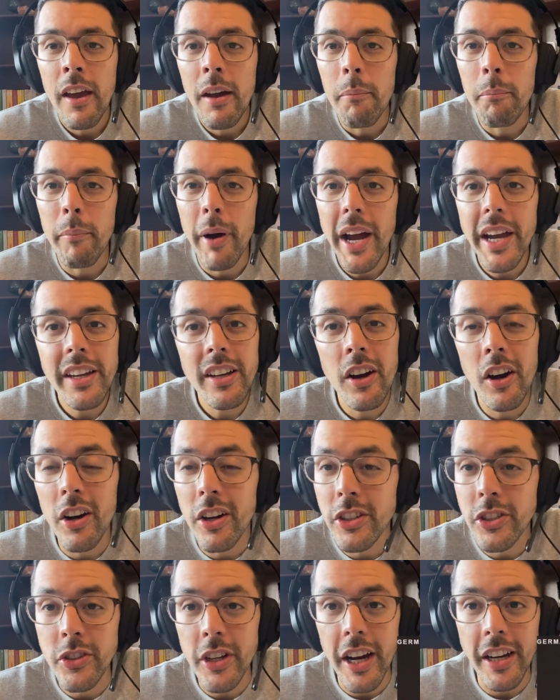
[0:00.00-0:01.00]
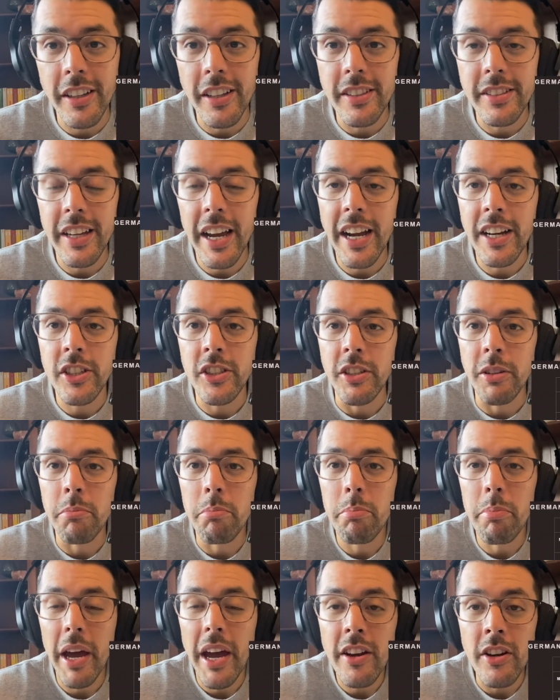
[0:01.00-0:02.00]
my contract is actually
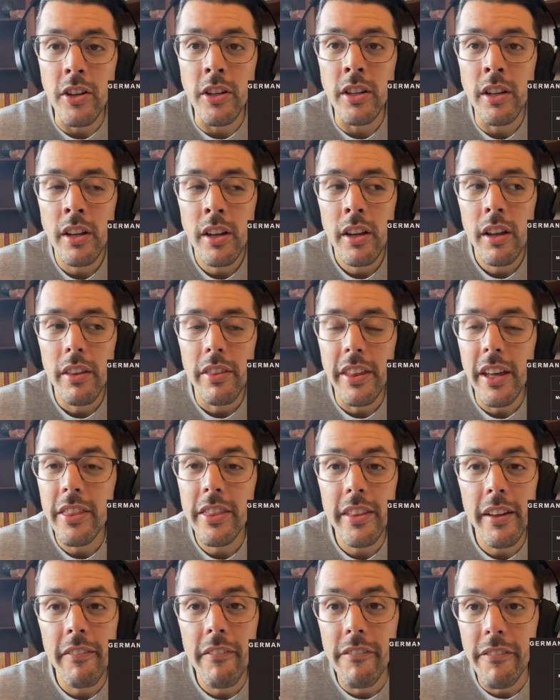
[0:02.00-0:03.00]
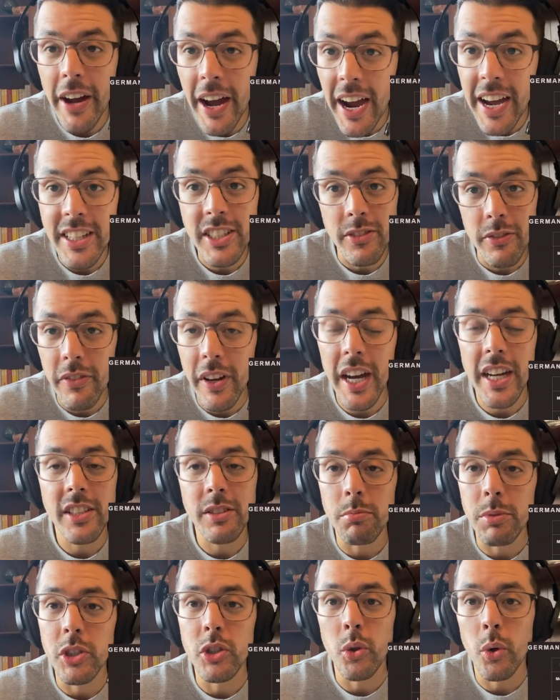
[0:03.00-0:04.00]
better than the vast,
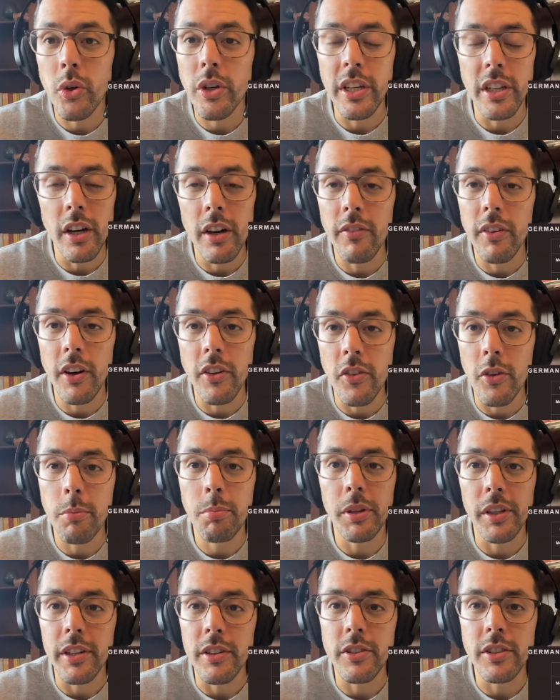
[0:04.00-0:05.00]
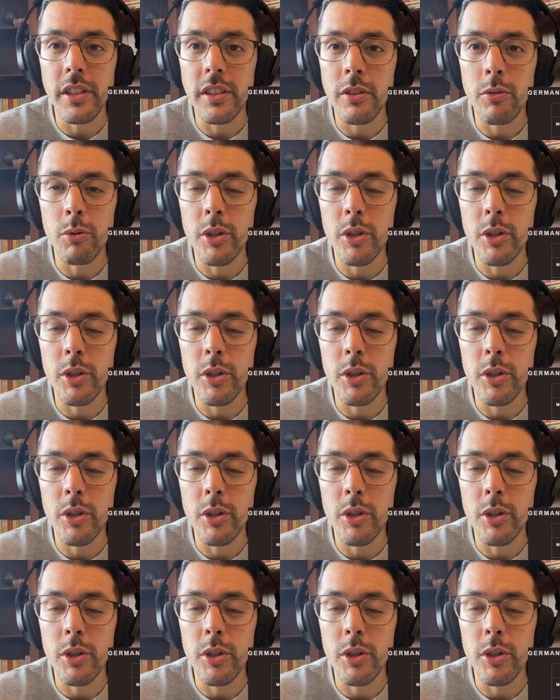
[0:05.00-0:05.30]
vast majority of other players in the